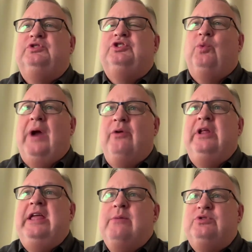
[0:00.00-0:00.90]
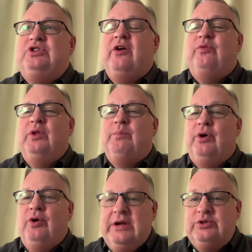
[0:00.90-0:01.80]
surrounding himself with
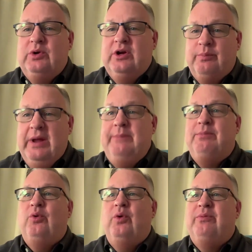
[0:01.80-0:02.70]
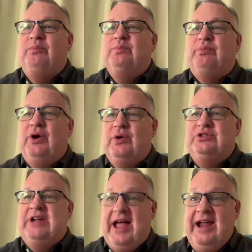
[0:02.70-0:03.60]
pro-Israel people, with
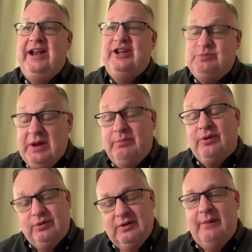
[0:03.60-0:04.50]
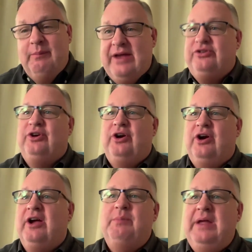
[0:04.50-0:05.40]
pro-Zionist people. Ambassador
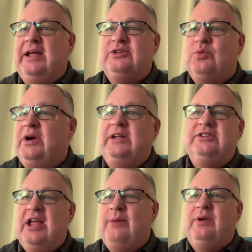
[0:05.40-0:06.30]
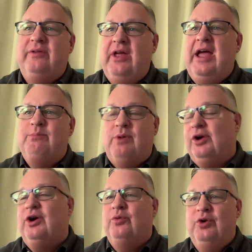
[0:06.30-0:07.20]
Huckabee is one example of that.
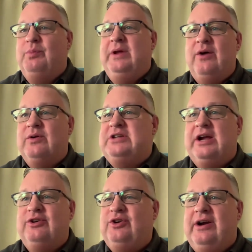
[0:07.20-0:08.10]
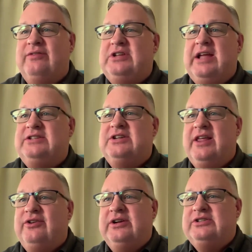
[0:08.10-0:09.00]
Marco Rubio at Secretary of State's
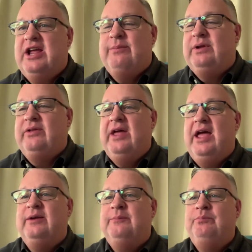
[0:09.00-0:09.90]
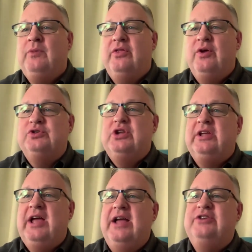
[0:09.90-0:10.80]
another example of that. Those are
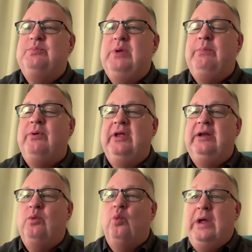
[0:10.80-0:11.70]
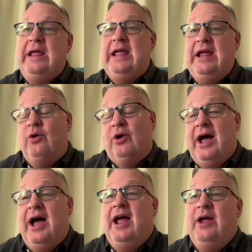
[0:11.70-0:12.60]
the kinds of people that we
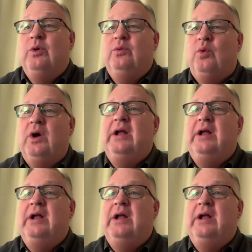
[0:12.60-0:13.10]
or I would